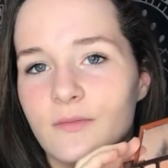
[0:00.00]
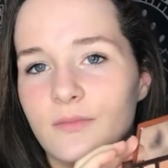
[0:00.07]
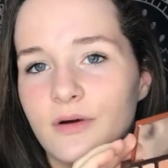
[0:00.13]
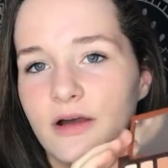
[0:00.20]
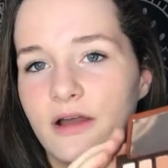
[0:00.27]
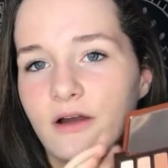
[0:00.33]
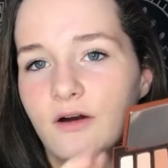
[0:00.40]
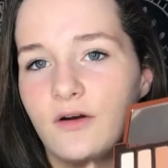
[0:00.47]

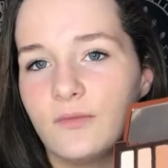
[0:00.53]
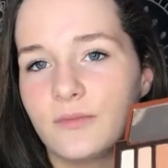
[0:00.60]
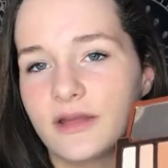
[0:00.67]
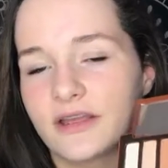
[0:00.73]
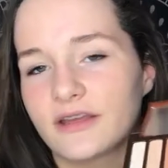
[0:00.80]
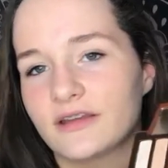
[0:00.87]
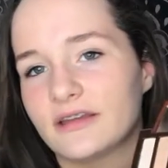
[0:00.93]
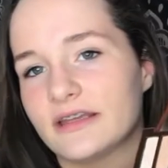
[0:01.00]
but oh my
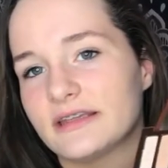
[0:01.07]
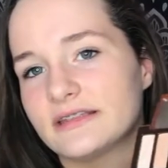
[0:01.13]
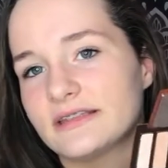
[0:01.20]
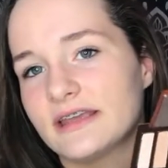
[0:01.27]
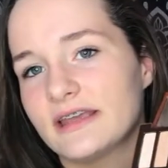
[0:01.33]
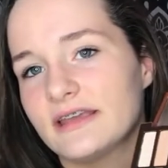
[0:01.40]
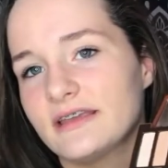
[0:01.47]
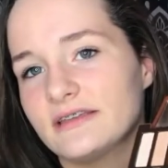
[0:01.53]
goodness,
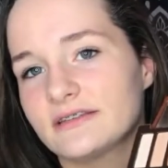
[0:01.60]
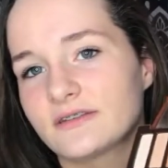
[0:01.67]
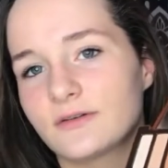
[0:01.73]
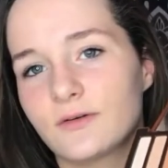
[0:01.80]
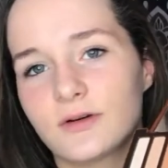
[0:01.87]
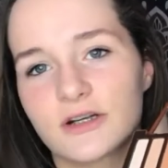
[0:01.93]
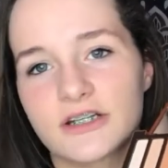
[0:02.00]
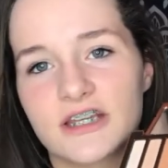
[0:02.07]
it is
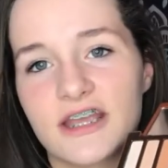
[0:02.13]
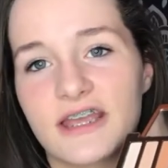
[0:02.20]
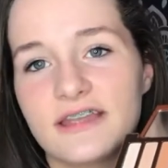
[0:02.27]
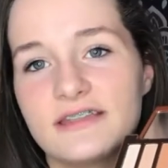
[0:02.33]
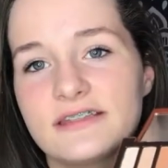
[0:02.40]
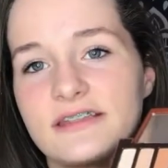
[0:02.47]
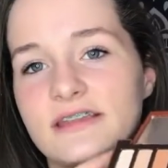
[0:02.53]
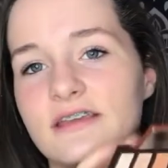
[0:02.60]

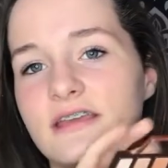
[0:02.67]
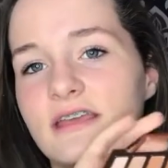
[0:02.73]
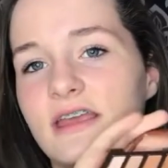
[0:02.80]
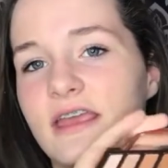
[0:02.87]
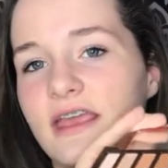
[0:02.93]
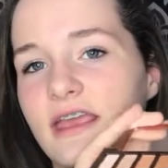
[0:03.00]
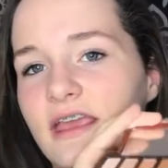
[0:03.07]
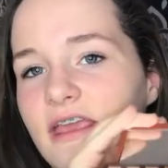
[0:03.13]
gorgeous
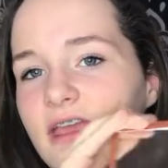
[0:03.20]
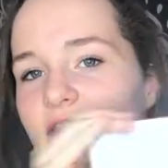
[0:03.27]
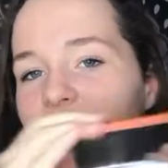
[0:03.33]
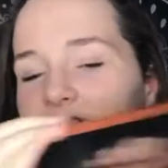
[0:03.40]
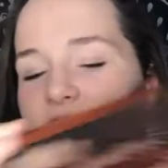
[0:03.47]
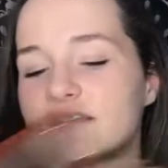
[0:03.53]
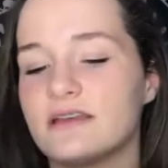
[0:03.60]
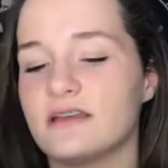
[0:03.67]

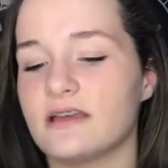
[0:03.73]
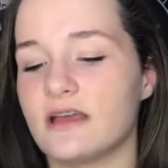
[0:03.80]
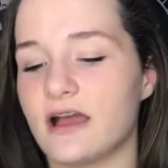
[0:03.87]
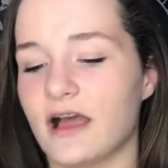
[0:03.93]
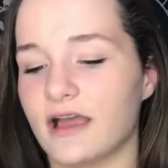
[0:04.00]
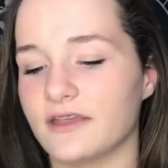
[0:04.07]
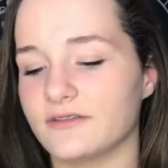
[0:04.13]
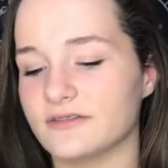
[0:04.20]
and
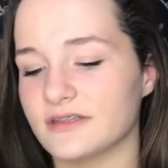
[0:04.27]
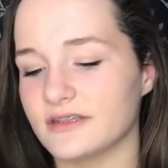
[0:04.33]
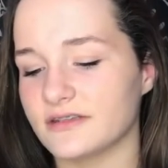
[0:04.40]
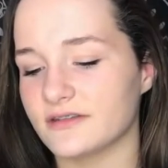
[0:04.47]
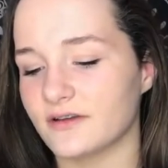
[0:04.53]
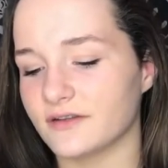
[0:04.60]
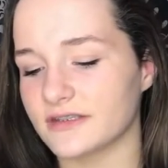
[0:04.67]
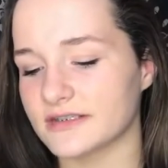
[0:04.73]
I use
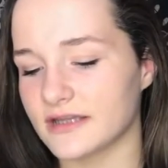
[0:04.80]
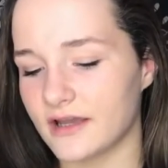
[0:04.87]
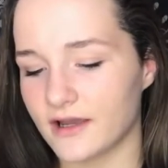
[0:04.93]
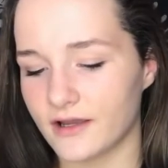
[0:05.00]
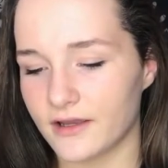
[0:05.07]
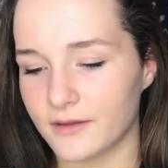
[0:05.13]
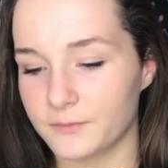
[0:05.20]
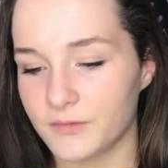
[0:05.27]
this all the
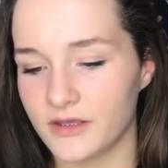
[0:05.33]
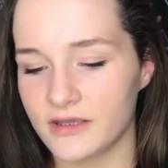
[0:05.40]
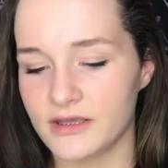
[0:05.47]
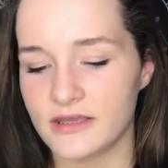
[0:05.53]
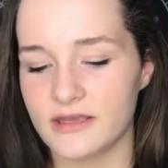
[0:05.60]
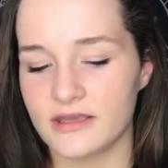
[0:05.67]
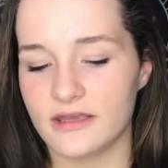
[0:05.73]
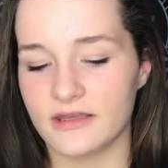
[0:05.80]
time.
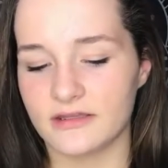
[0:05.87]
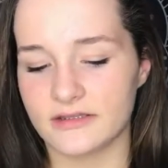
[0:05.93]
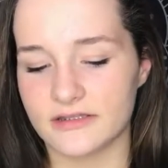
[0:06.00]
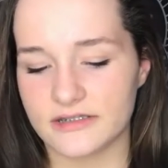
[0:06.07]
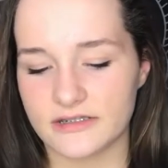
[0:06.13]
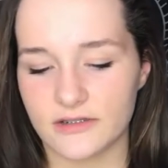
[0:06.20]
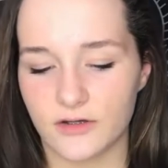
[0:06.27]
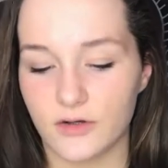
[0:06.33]
It's
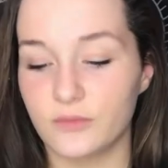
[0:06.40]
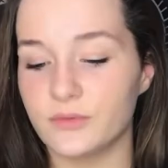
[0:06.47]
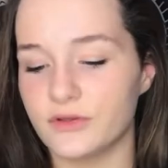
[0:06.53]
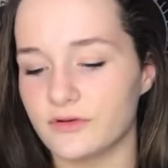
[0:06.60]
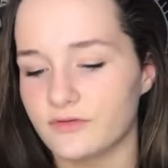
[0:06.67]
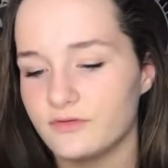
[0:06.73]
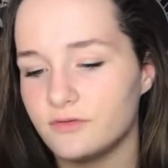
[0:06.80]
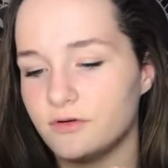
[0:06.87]
so
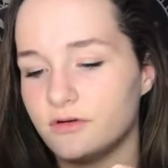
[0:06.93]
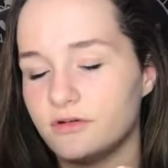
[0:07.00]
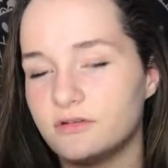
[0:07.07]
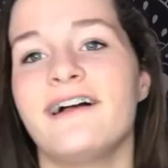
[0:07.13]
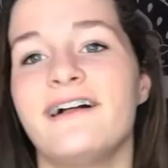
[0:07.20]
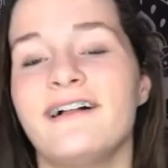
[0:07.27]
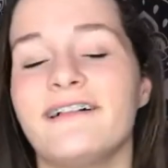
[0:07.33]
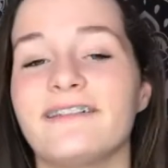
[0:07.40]
beautiful.
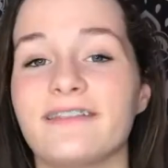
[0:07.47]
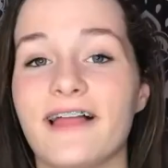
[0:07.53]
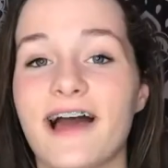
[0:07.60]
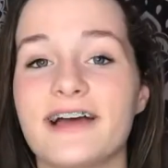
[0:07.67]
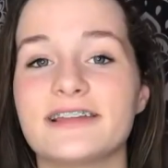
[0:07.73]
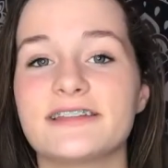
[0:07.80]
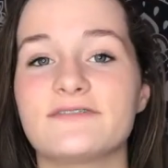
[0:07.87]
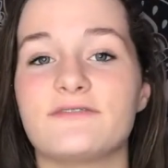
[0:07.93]

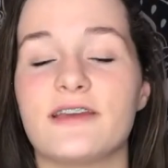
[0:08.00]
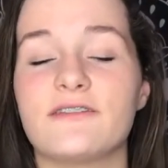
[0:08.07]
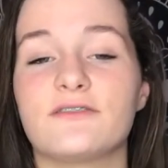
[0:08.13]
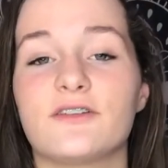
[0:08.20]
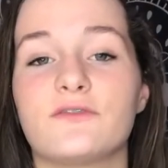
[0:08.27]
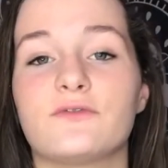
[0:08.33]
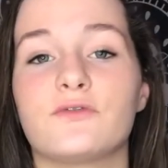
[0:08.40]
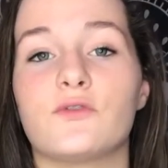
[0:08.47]
Last
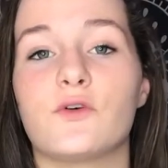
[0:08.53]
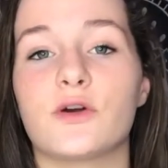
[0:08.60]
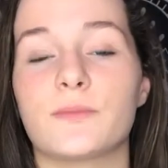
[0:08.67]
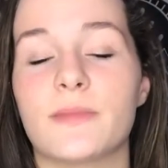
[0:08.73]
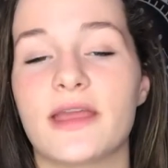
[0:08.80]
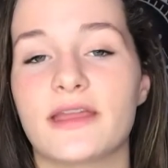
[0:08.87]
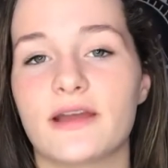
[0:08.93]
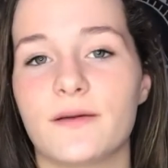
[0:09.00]
favorite for
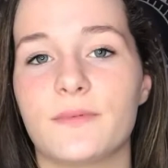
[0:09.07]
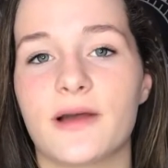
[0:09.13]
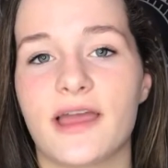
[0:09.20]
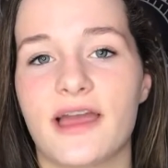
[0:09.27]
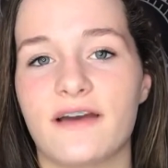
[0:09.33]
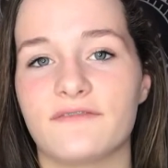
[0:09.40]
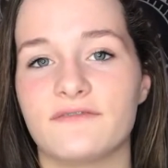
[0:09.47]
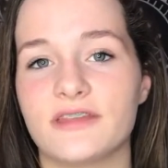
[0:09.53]
makeup I
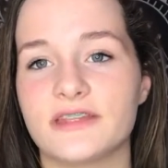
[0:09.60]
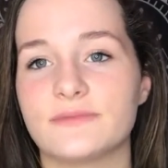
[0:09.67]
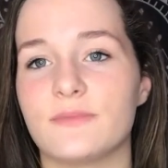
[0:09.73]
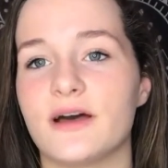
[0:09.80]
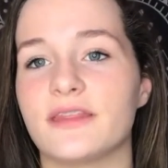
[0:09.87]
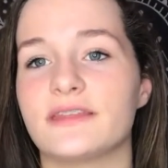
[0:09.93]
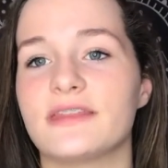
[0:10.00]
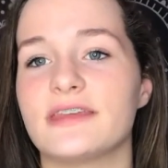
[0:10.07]
have this
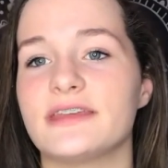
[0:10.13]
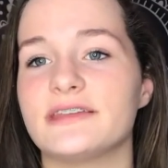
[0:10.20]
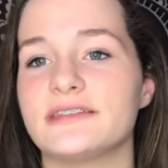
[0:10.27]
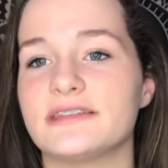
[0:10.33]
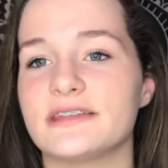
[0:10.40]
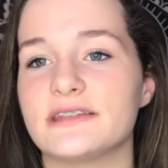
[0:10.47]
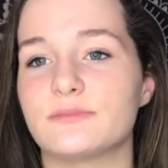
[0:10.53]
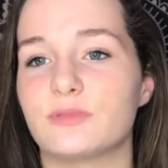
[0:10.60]
month is
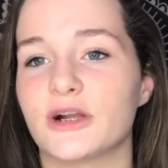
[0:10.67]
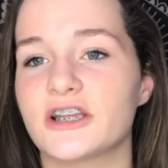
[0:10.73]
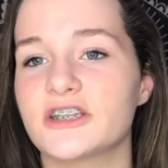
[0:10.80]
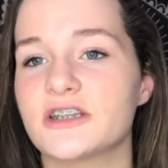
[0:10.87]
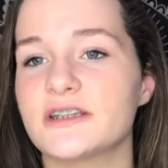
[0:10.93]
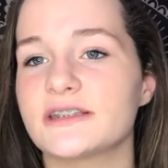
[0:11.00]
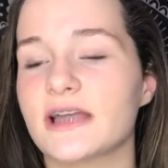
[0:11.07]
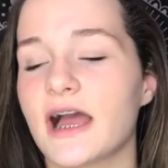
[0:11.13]
these
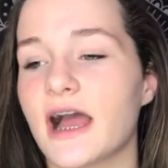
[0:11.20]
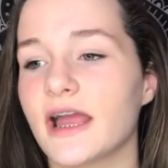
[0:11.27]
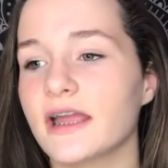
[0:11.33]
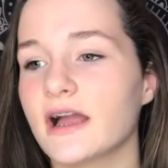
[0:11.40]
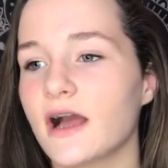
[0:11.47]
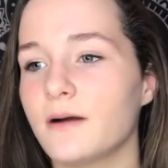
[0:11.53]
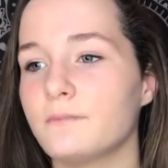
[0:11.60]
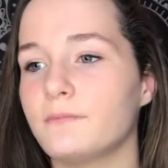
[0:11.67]
brushes. I
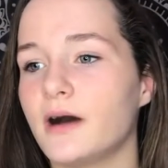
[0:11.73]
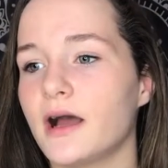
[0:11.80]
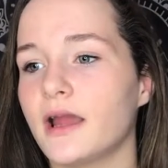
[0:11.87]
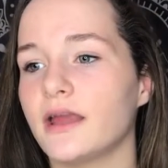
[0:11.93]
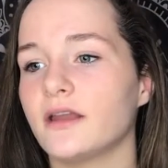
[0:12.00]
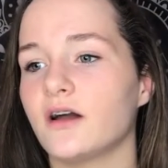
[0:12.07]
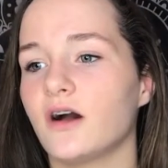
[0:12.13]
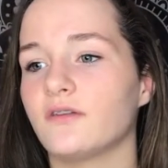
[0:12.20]
got
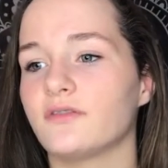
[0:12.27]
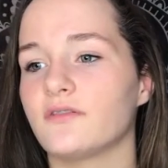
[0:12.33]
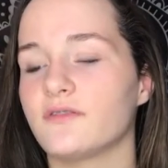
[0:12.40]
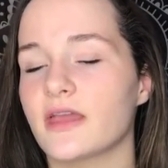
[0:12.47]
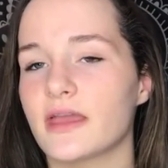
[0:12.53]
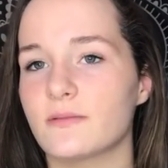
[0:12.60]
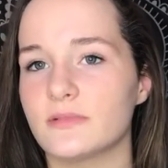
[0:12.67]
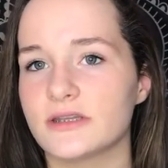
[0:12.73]
mine off of
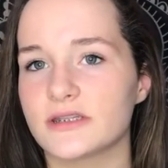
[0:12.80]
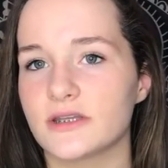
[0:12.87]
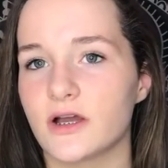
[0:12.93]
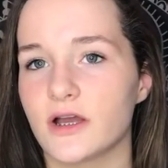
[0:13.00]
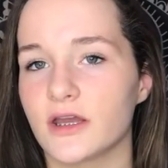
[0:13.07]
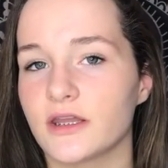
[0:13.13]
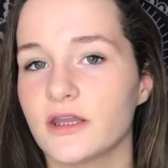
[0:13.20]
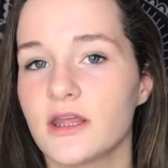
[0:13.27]

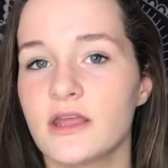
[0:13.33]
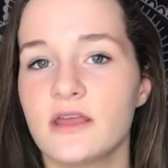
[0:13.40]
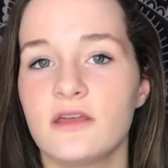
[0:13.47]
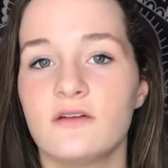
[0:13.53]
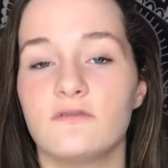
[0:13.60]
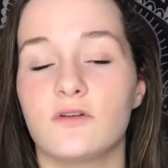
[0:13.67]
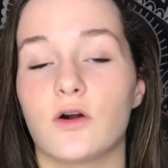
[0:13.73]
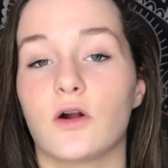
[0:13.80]
Amazon
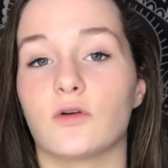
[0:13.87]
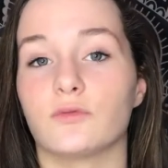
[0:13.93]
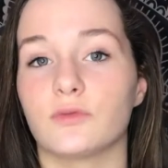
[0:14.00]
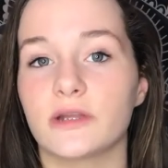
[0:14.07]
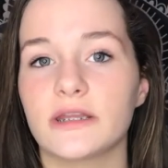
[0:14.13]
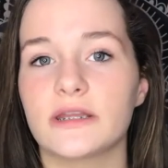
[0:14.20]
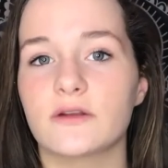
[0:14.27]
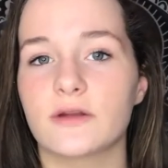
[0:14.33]
for a
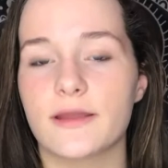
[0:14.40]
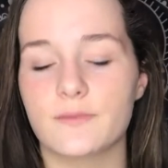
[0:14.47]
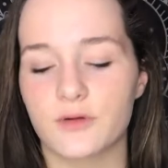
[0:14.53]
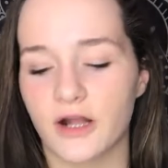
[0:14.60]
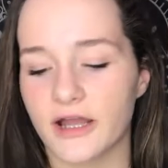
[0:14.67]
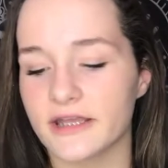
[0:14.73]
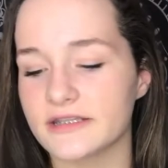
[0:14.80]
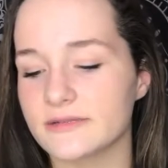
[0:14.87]
really great
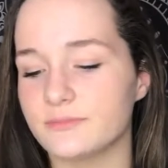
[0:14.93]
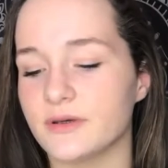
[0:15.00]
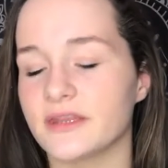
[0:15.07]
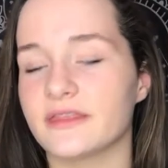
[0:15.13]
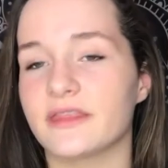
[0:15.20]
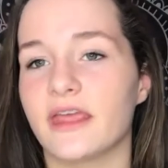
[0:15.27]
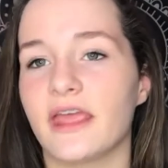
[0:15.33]
price, but